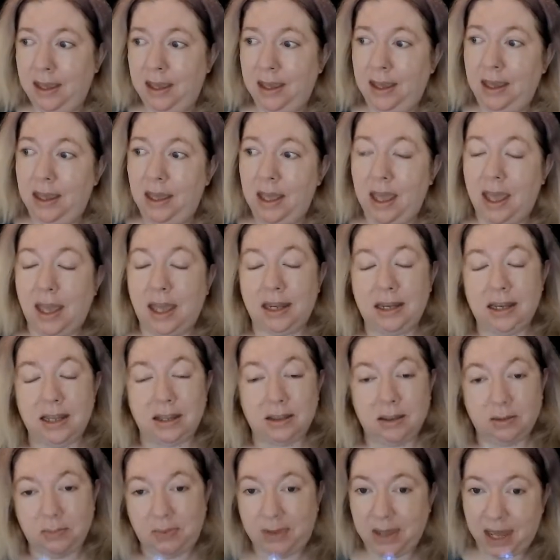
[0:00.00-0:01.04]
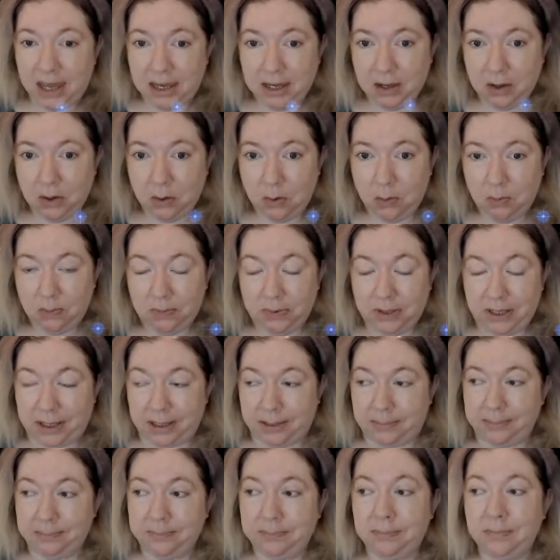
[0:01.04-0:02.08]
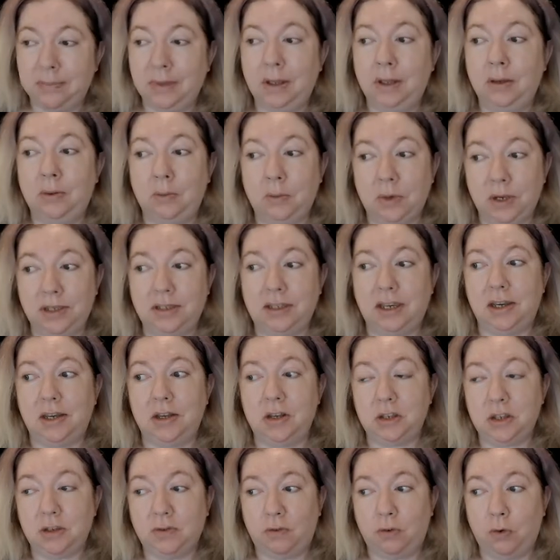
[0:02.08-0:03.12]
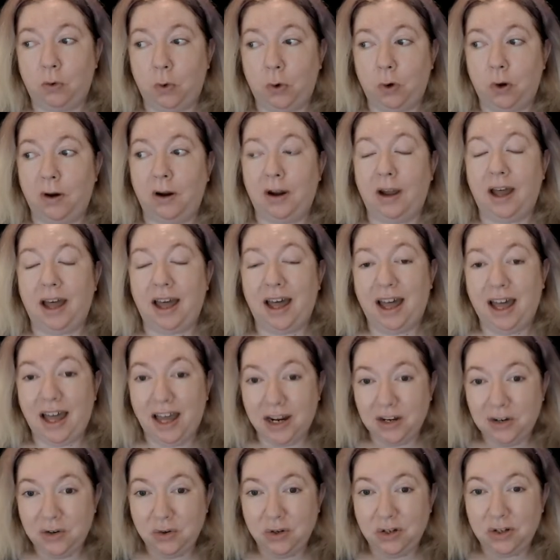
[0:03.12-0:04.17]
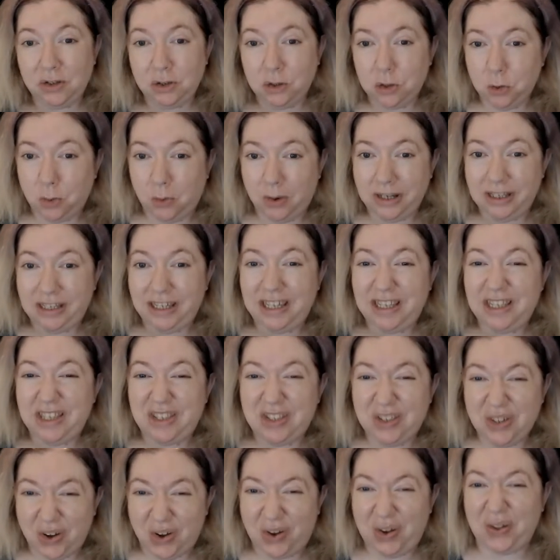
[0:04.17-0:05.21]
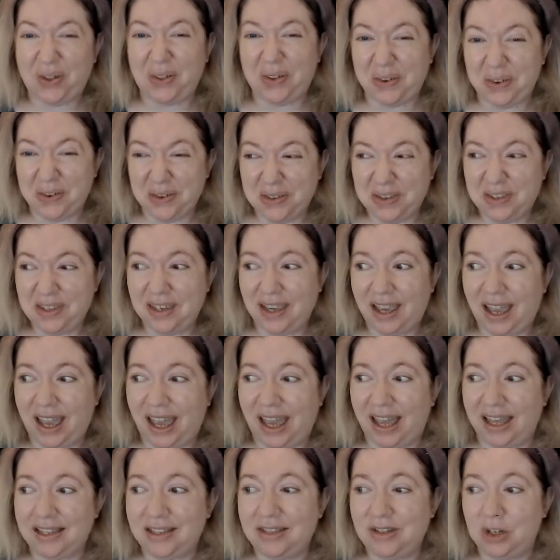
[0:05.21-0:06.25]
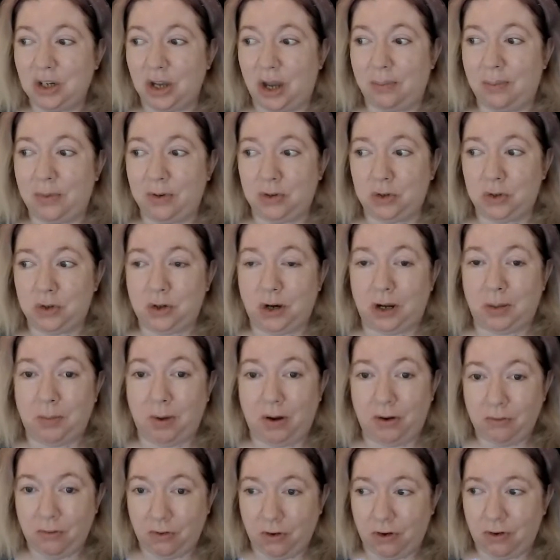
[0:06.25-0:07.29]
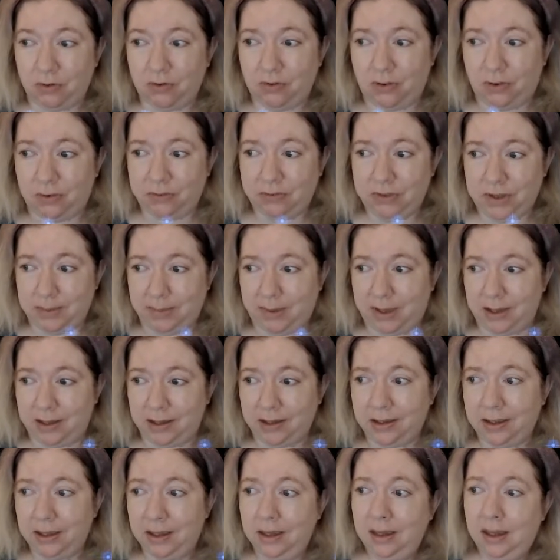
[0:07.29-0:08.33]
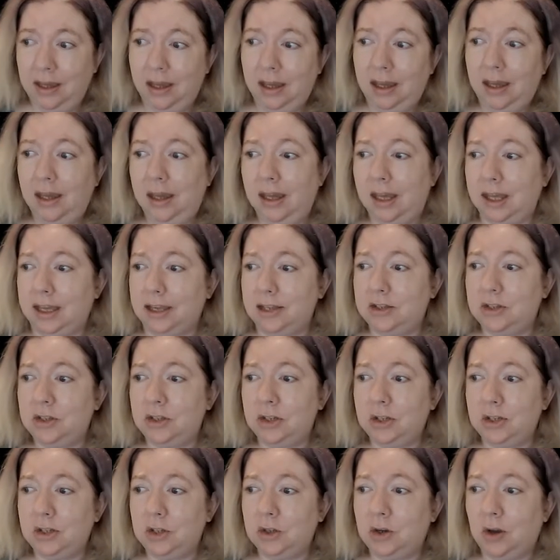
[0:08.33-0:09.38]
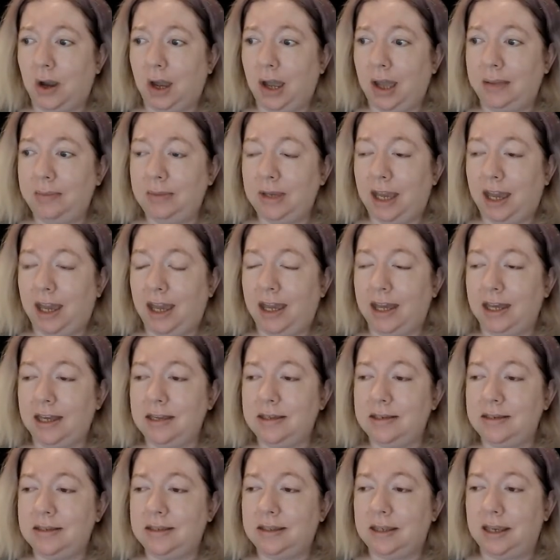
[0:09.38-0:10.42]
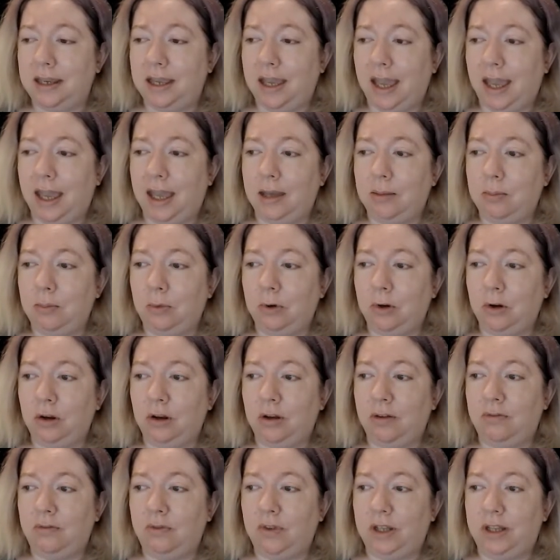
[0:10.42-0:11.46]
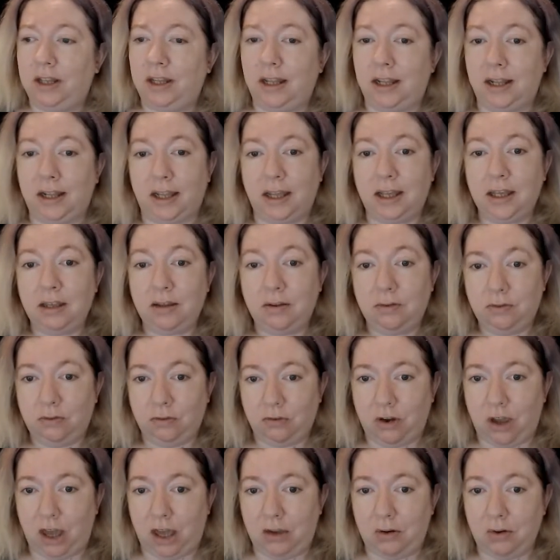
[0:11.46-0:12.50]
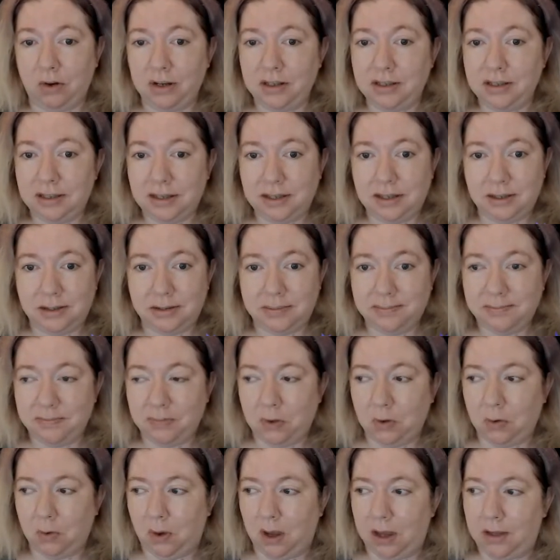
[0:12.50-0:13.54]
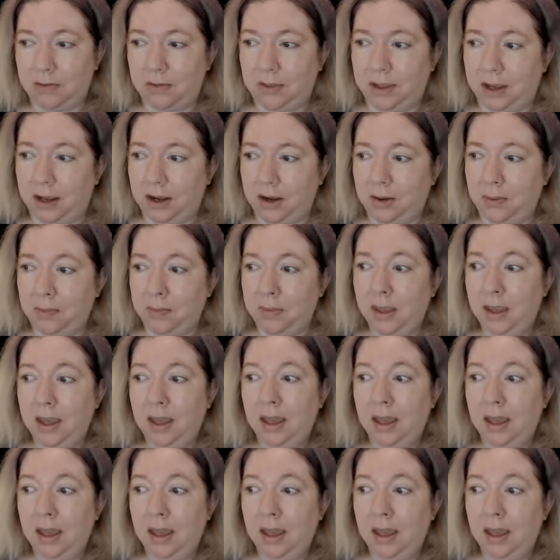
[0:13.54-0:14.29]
And the Black Opium retails for $120 at Shoppers Drug Mart for 50 ml. It's described as the amber vanilla fragrance, right there.